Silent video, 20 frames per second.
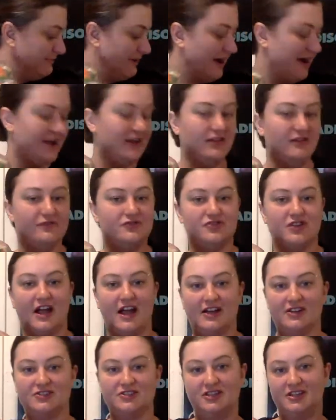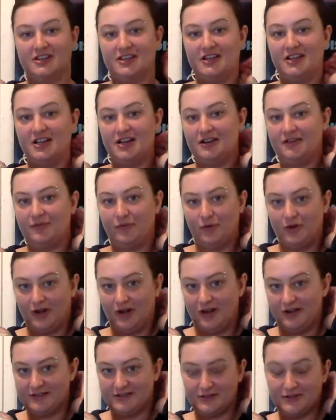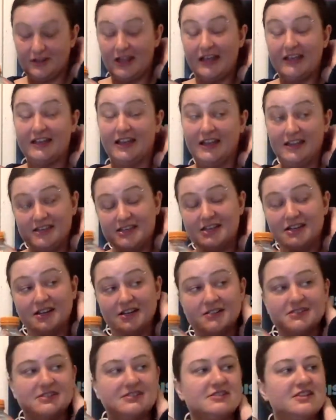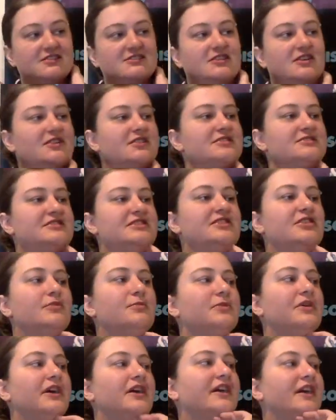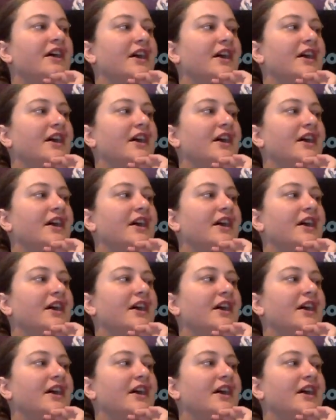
pile of trash sitting here for also like a year since I started this eco brick,